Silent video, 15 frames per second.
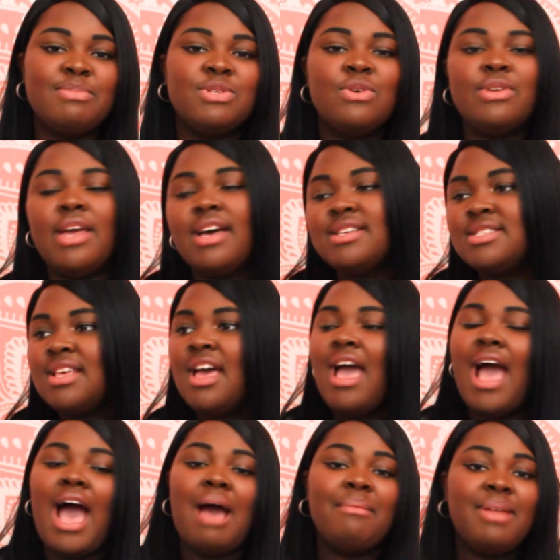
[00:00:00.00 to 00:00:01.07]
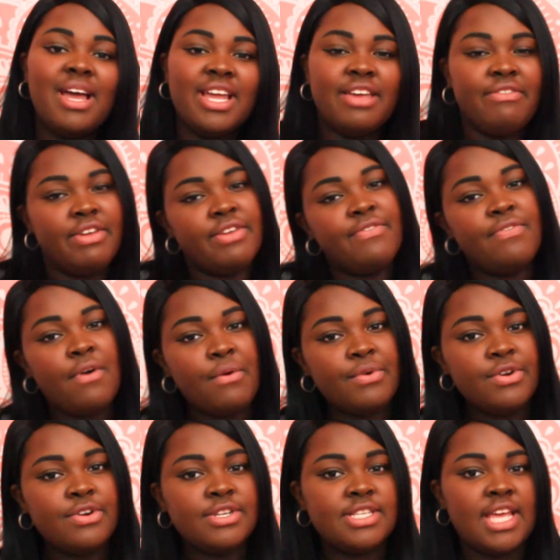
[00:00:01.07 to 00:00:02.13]
So yes, I'm not giving
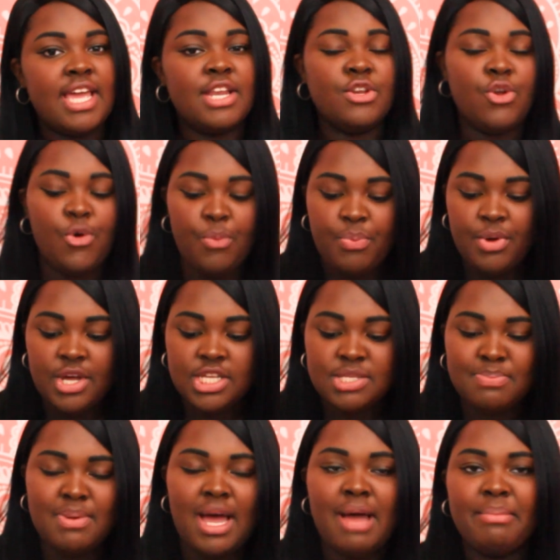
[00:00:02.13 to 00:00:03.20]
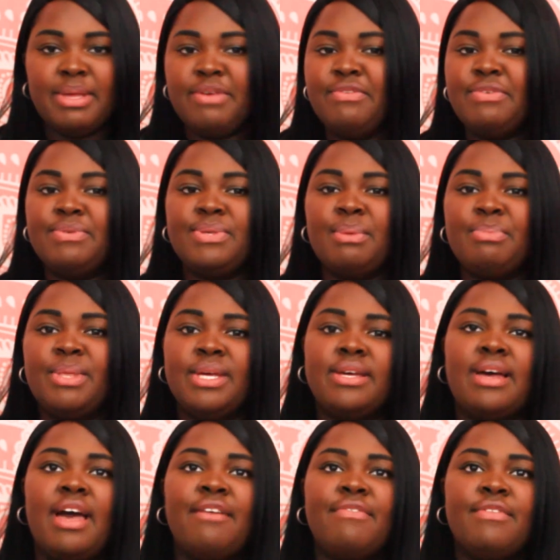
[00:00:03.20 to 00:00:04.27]
folders and notebooks, but I'm giving you something
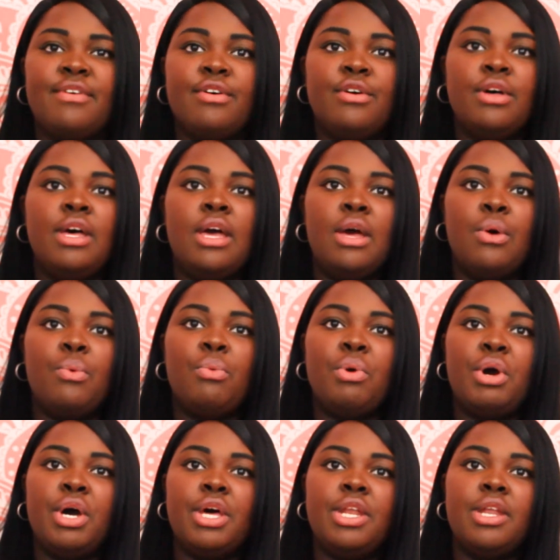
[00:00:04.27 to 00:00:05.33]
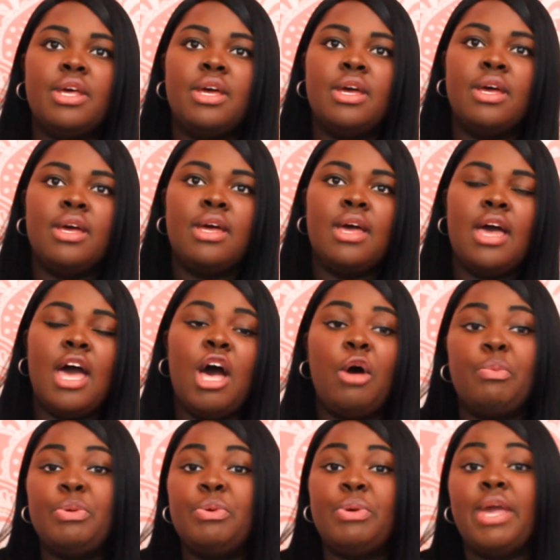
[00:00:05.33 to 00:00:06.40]
I feel would
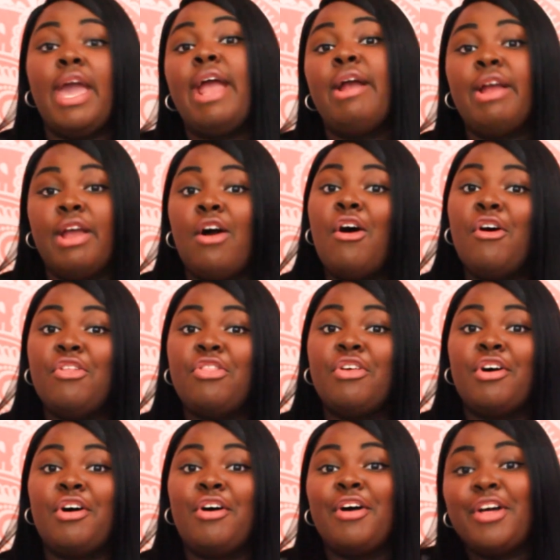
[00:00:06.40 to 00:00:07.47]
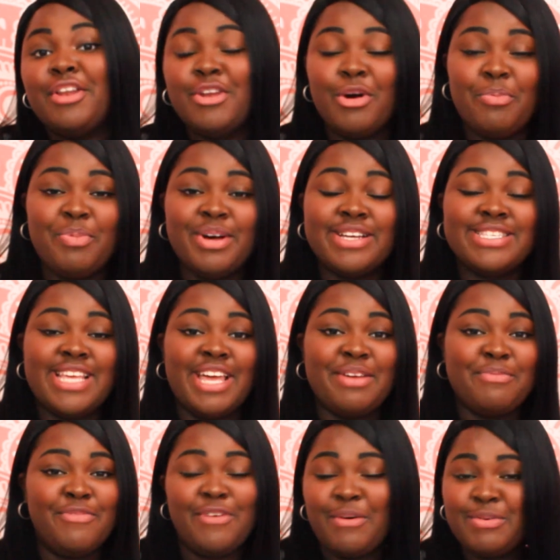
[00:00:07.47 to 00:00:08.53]
help you carry all the notebooks
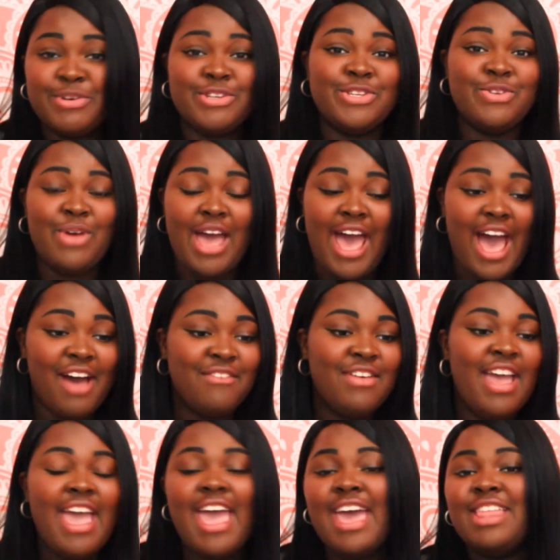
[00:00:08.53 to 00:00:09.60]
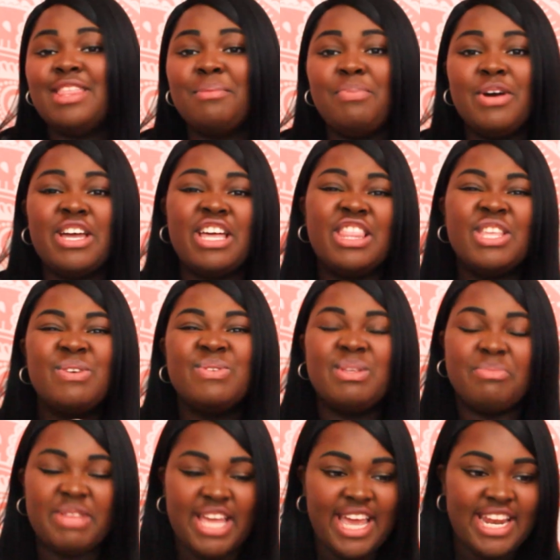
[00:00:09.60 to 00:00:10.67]
and folders you have and then putting a little
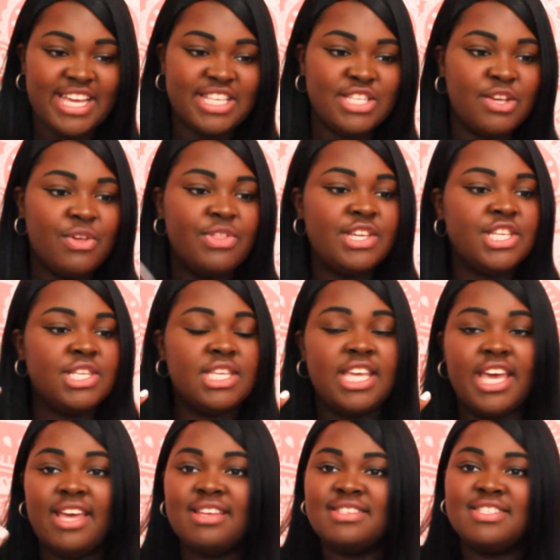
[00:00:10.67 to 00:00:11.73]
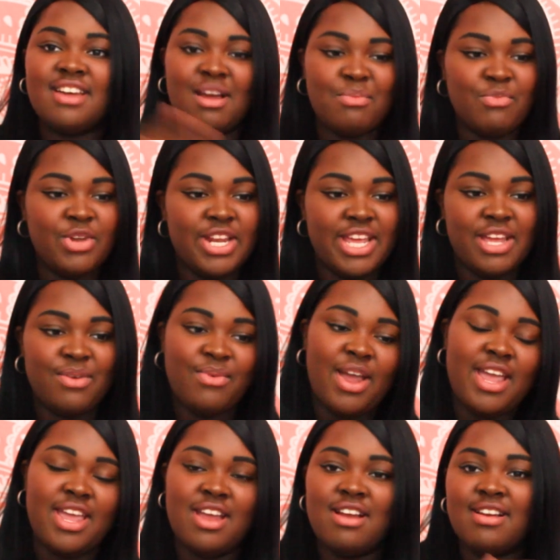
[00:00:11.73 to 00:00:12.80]
something in it. So this kit, so I'm reading it
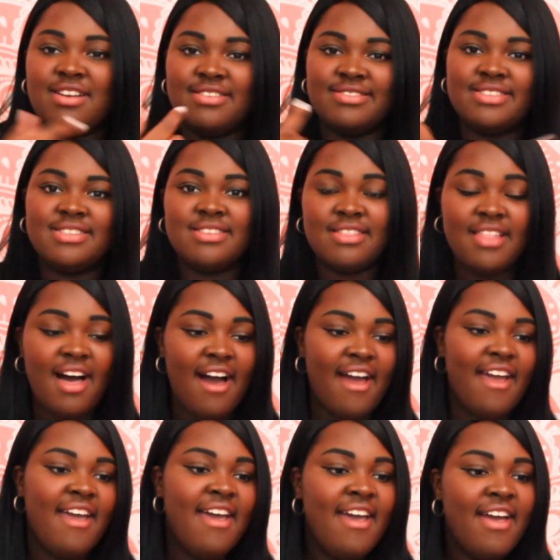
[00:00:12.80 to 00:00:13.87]
right here because it's a lot.